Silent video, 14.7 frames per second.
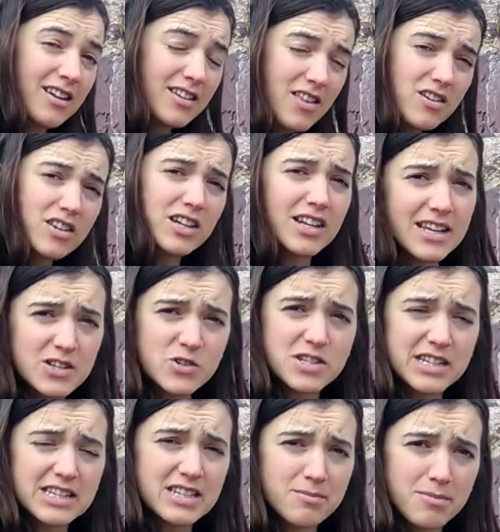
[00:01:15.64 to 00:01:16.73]
Another little
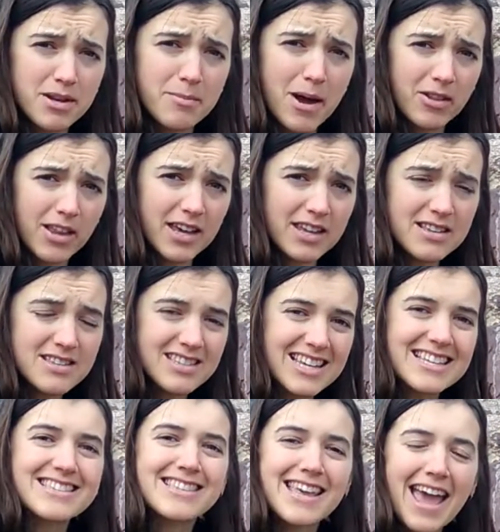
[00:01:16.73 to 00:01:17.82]
interesting tidbit about lichens
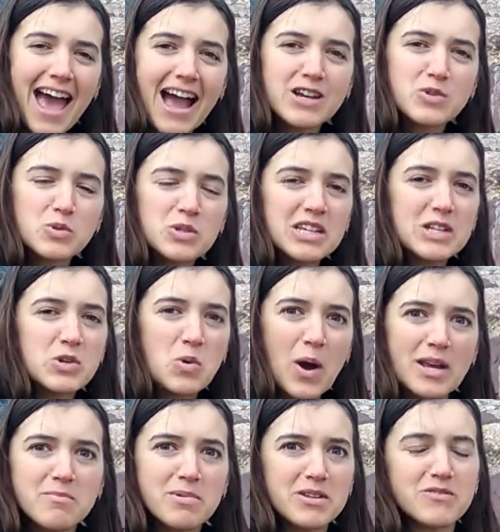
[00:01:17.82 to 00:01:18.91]
is they actually need
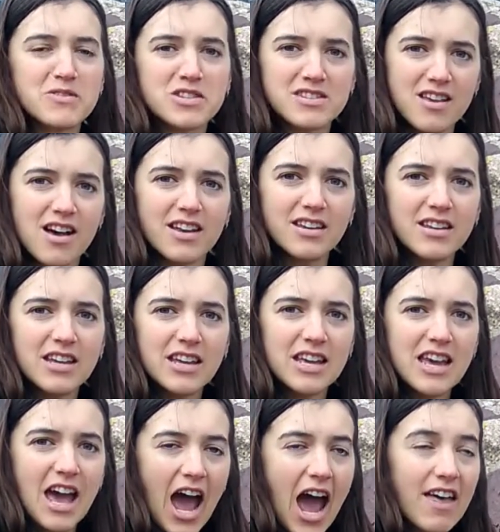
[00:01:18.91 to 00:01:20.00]
quite a bit of sun,
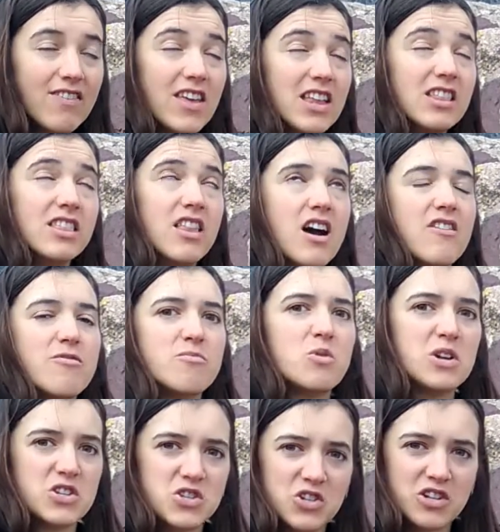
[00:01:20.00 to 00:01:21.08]
and they love
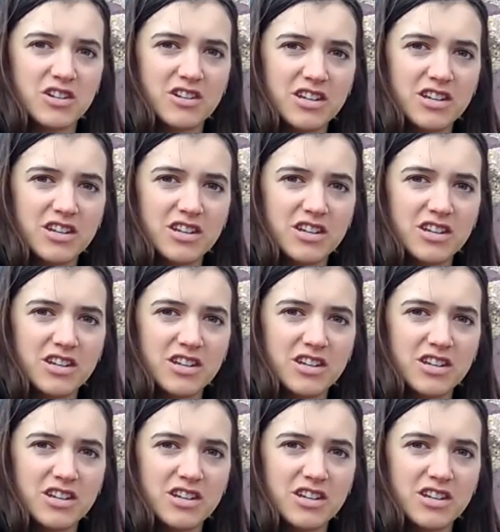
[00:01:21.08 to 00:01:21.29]
moisture.